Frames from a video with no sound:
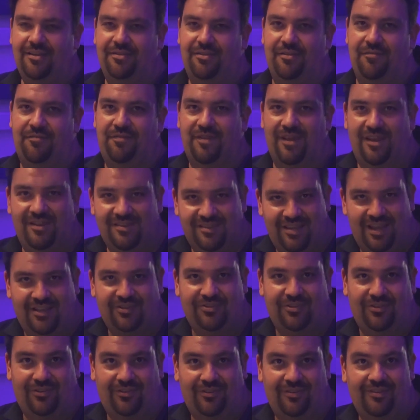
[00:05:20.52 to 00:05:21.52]
the first
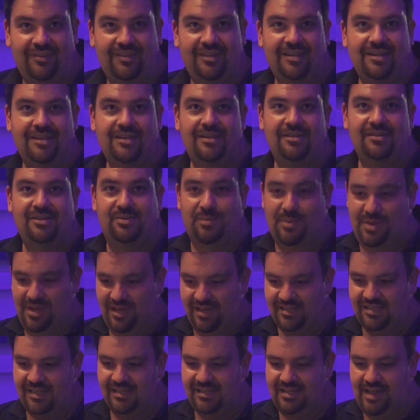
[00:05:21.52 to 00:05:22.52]
session. So when you're
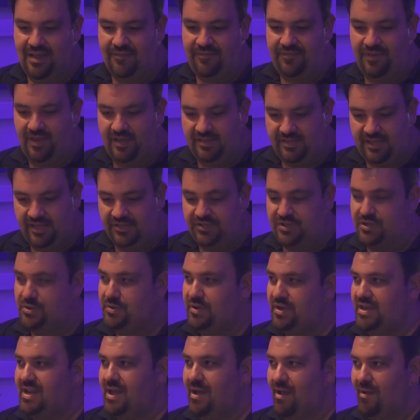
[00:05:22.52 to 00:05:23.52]
listening to that first session, you
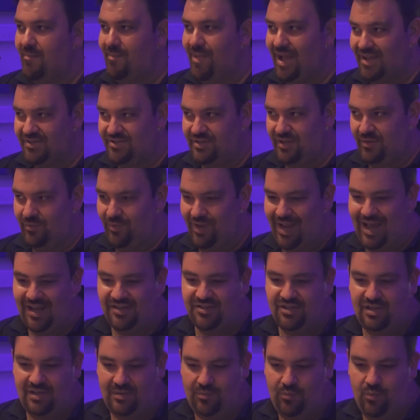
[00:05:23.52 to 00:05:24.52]
can now imagine, well,
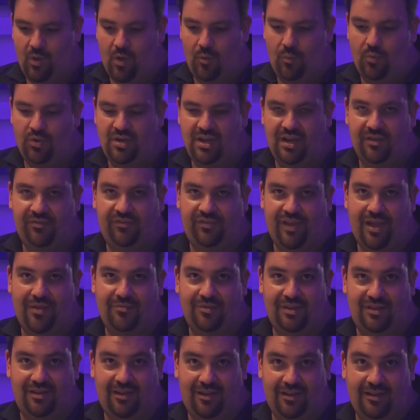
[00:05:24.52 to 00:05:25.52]
actually, what would it have
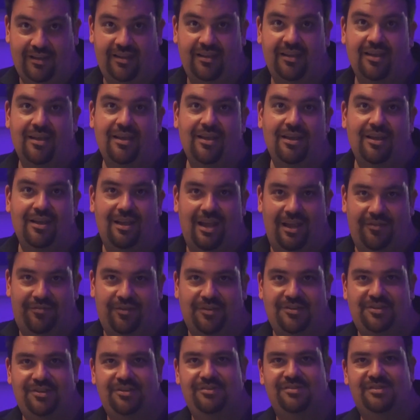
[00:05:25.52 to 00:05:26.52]
sounded like if
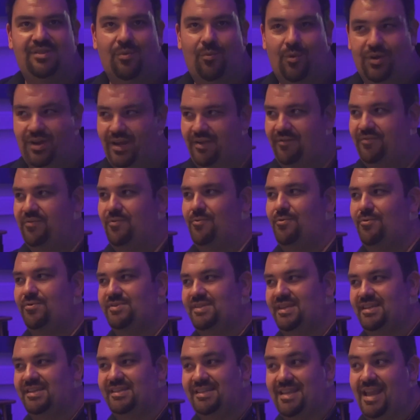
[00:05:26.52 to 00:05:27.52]
I'd used the 184s
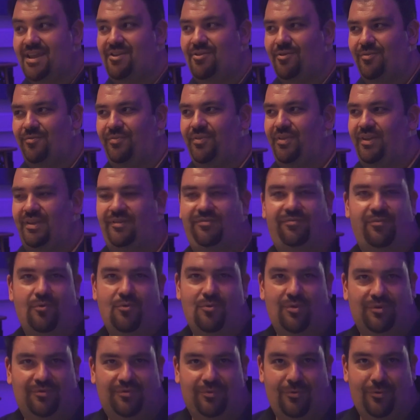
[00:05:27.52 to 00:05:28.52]
instead of the
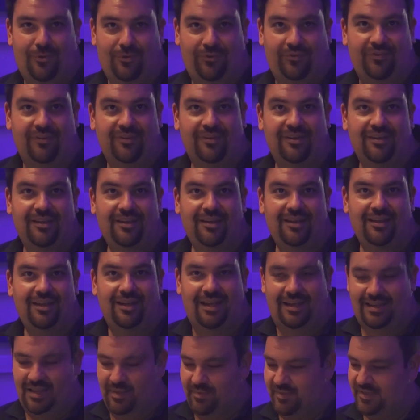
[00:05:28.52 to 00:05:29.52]
414s
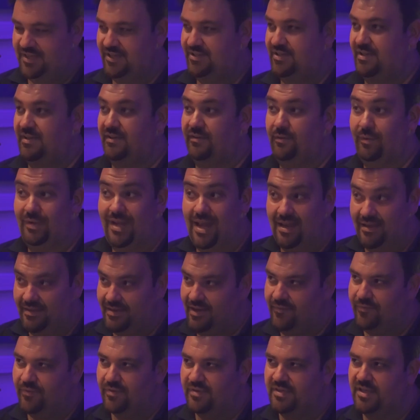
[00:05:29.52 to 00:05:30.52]
in the position. So again,
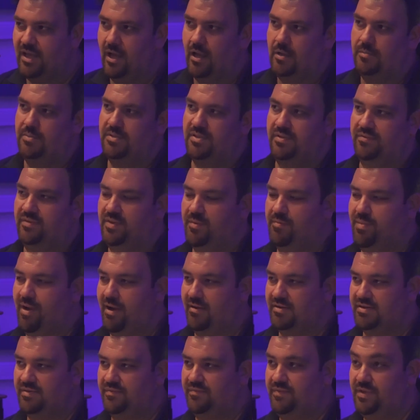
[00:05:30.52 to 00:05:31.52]
different types of
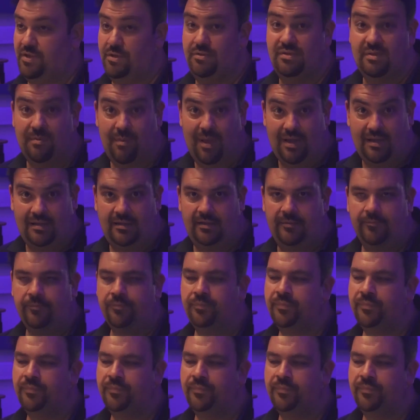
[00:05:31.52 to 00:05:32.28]
comparison for you to make